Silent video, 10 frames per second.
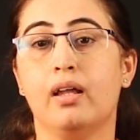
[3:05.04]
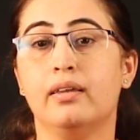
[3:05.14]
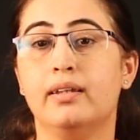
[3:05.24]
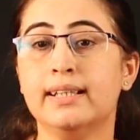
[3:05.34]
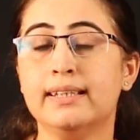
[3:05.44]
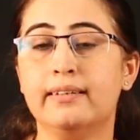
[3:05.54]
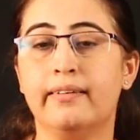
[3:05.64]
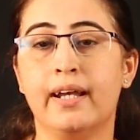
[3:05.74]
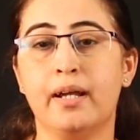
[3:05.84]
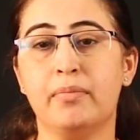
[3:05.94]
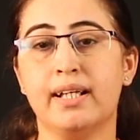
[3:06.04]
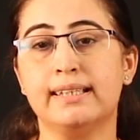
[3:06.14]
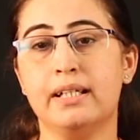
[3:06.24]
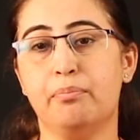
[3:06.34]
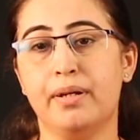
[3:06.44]
This renamed
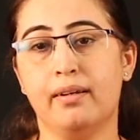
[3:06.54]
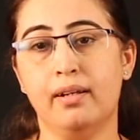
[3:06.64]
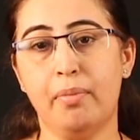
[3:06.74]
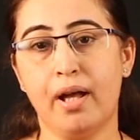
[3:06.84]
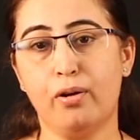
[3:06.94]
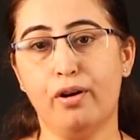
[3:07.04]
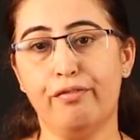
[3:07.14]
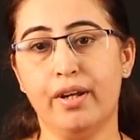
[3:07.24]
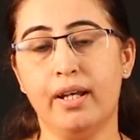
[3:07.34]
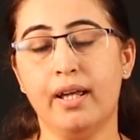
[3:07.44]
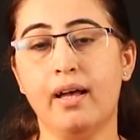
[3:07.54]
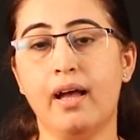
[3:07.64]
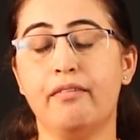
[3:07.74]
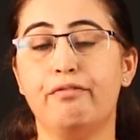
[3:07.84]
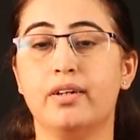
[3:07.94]
as Imperial Bank of India
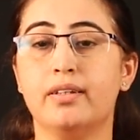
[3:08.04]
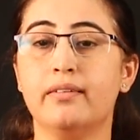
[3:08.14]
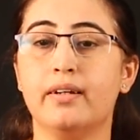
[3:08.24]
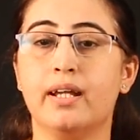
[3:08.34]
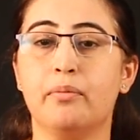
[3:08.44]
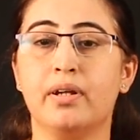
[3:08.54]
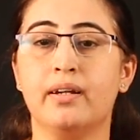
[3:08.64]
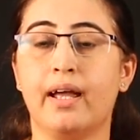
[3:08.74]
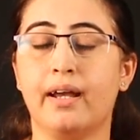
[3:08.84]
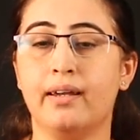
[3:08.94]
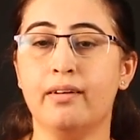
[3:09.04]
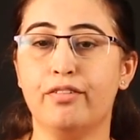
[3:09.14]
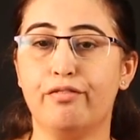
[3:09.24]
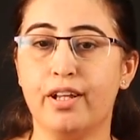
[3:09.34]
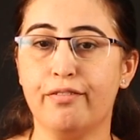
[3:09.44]
and further renamed in
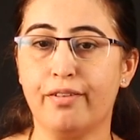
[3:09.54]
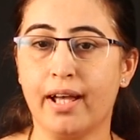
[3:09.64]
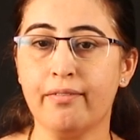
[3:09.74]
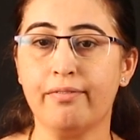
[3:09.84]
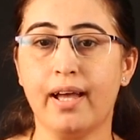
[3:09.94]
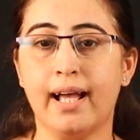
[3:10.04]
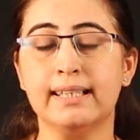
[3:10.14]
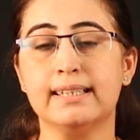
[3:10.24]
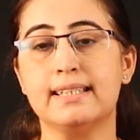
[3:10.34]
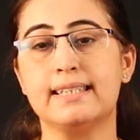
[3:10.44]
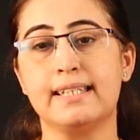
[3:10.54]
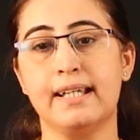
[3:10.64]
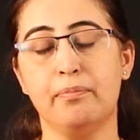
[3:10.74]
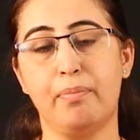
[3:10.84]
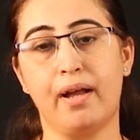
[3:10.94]
1955 as
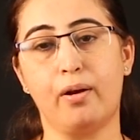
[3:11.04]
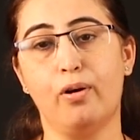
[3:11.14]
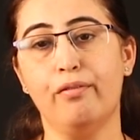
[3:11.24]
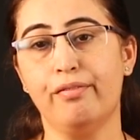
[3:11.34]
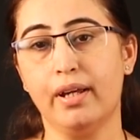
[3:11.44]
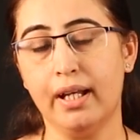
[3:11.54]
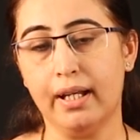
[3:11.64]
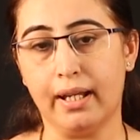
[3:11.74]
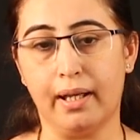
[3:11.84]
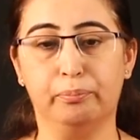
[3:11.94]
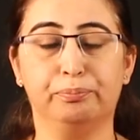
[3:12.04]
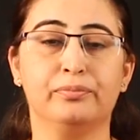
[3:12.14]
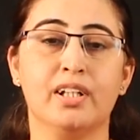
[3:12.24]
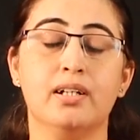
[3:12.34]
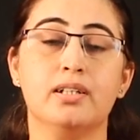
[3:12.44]
State Bank of India.
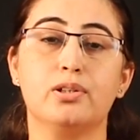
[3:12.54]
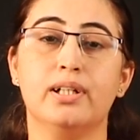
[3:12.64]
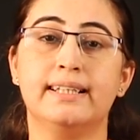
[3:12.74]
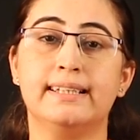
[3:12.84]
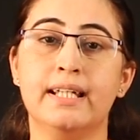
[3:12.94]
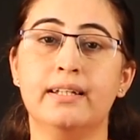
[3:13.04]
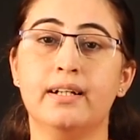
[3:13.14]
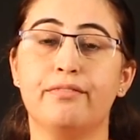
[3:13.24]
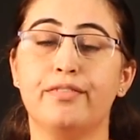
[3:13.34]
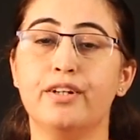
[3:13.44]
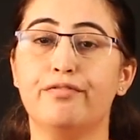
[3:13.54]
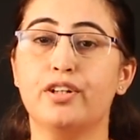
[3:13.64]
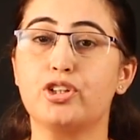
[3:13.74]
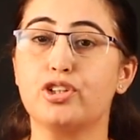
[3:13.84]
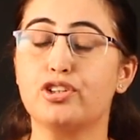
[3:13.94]
So, let's see the different
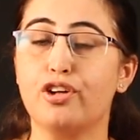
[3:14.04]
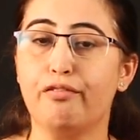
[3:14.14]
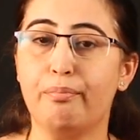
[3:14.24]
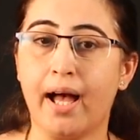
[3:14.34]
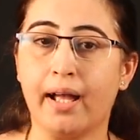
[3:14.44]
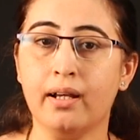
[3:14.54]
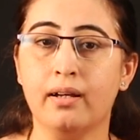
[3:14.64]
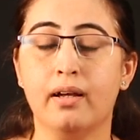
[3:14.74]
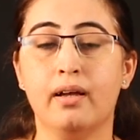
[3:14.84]
functions of bank.